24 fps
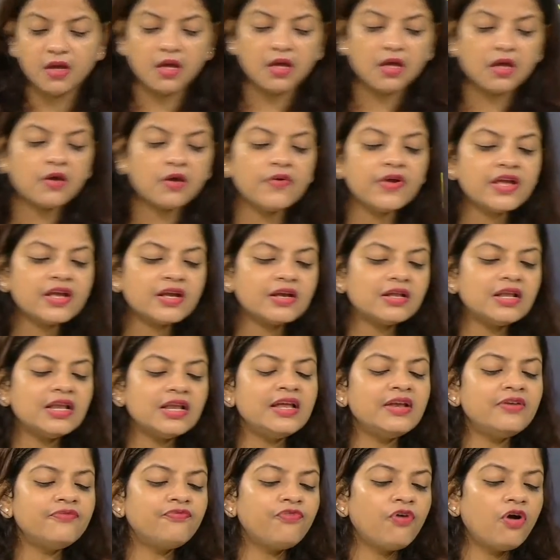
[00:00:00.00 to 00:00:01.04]
Quickly
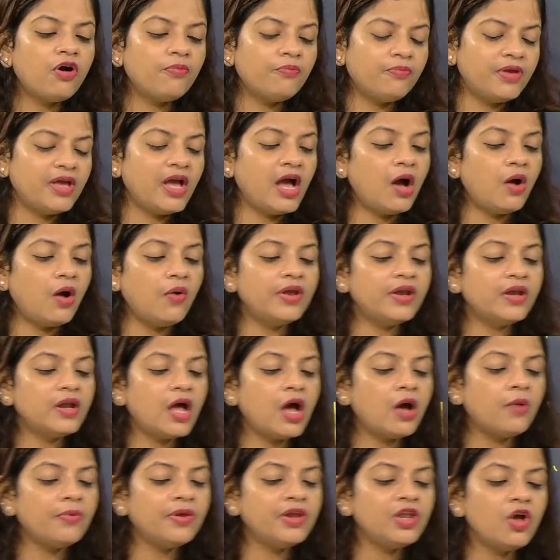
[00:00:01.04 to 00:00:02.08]
inform me. How
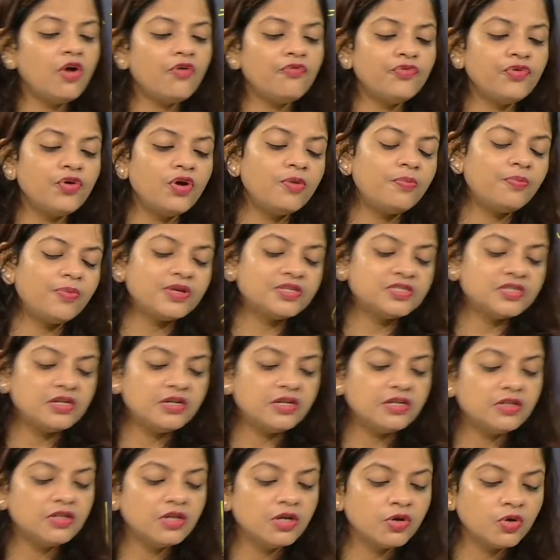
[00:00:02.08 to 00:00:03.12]
many of you are present in
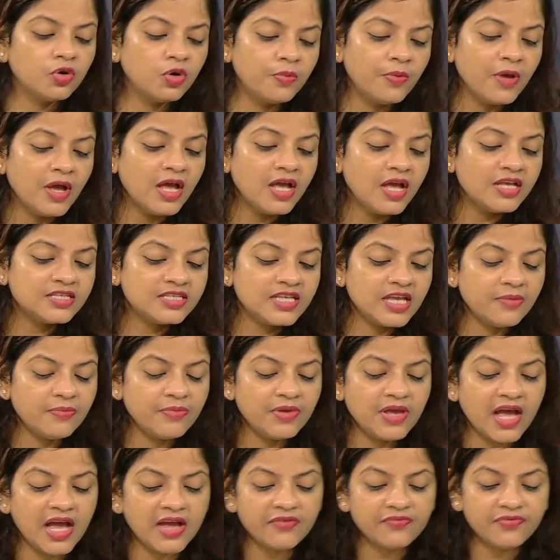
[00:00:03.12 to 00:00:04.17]
the group? Say me
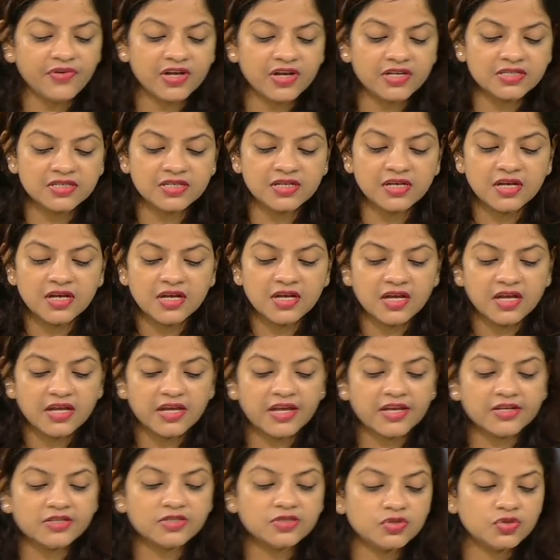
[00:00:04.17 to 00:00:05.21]
hi fast.
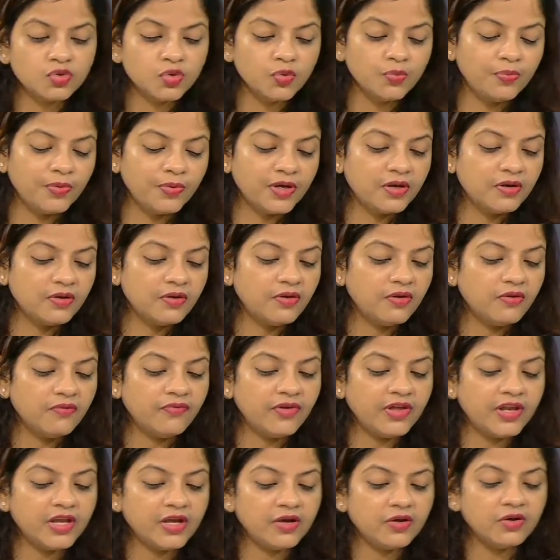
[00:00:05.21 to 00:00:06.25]
Yes, super.
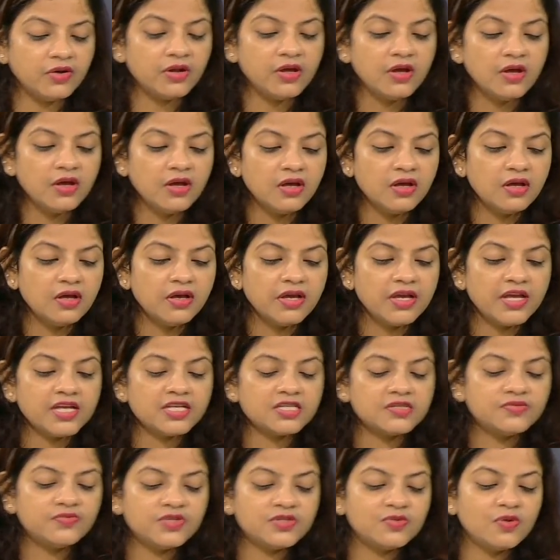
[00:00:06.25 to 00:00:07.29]
Very good. Yes,
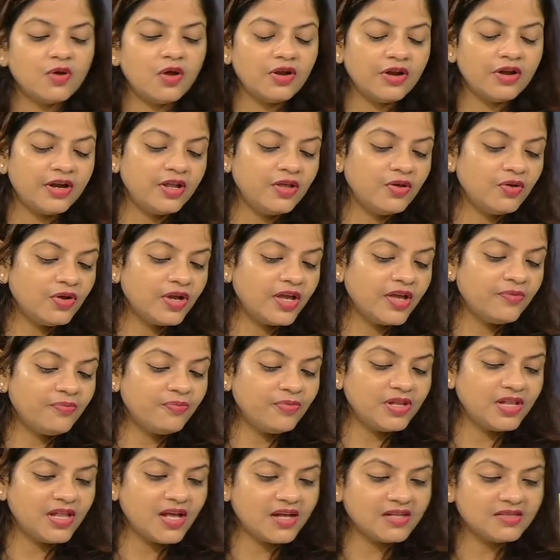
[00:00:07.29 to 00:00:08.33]
Vishwa, already you gave me
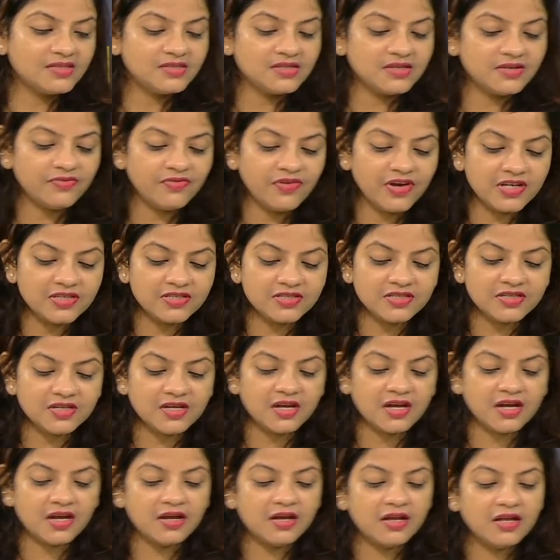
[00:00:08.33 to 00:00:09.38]
the answer fast.
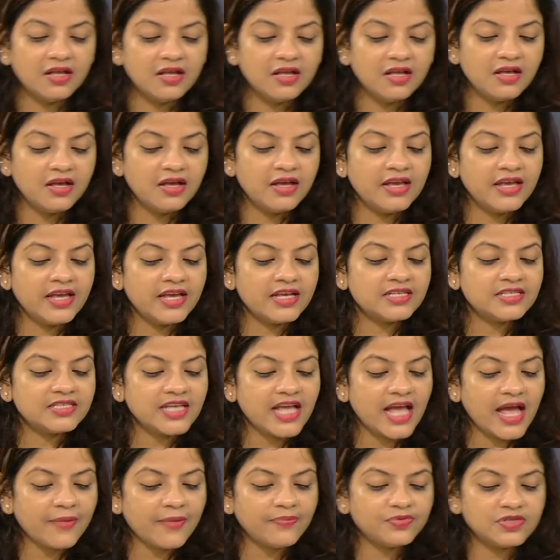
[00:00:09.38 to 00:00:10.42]
Yes,
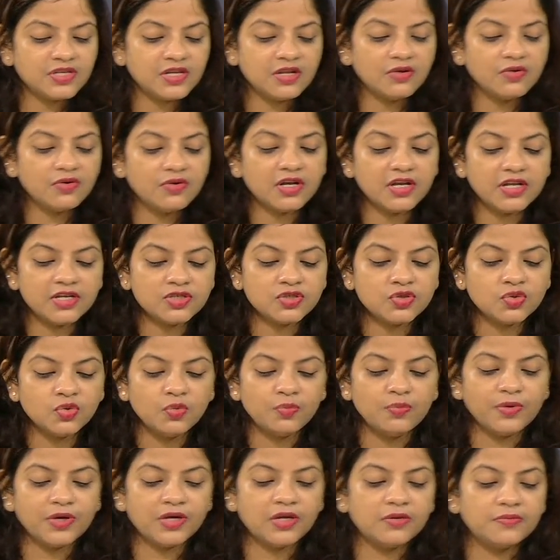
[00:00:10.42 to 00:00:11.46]
absolutely.
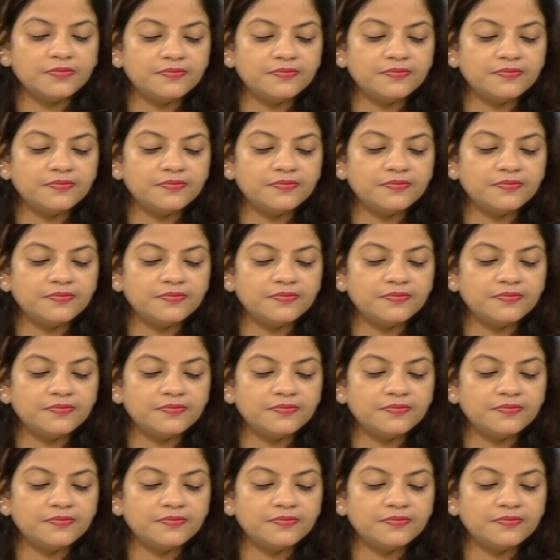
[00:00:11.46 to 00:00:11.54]
Super.